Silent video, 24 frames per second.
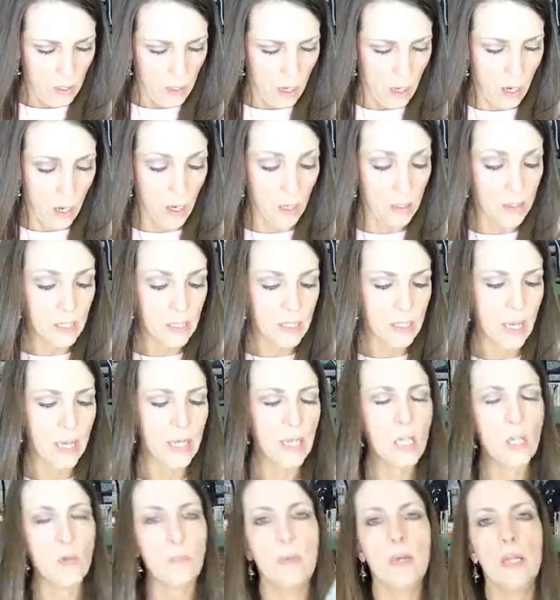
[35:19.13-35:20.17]
The
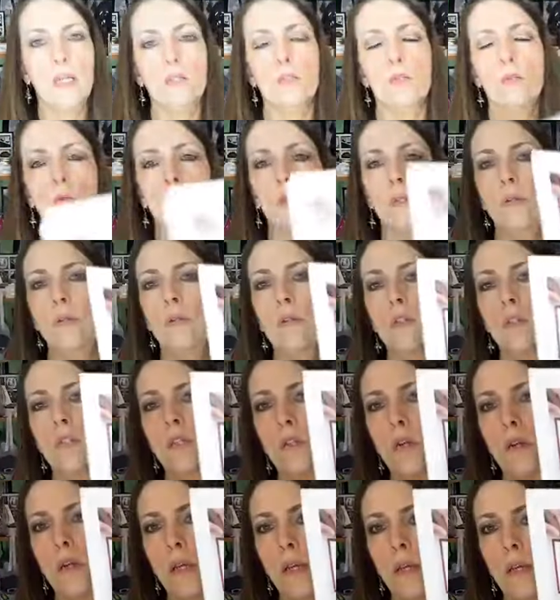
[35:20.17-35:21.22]
Take Your Pick tool you can
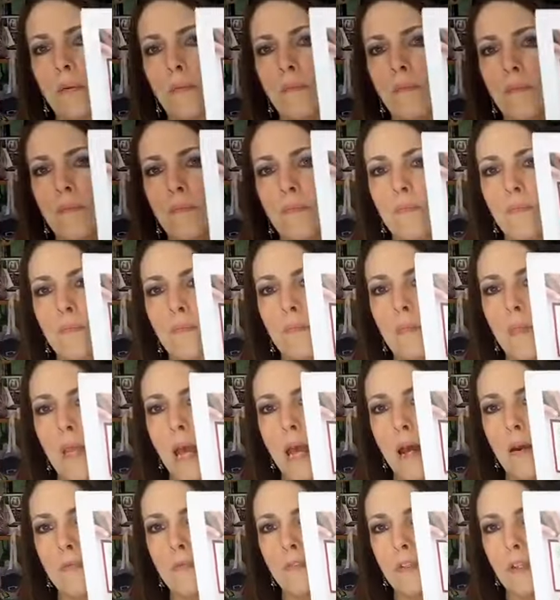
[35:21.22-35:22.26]
still get
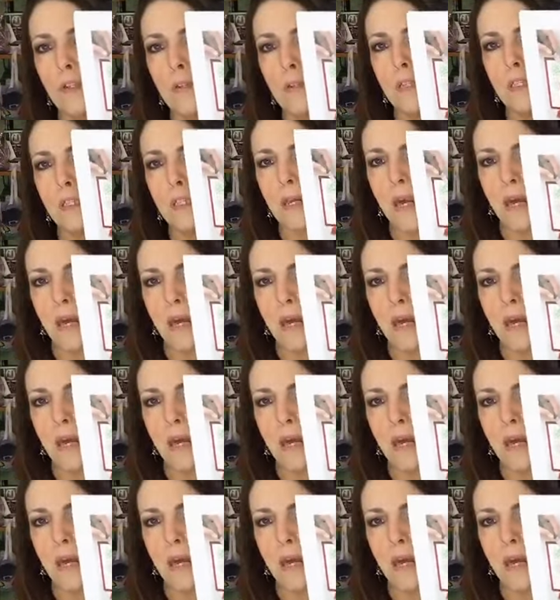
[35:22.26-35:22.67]
after this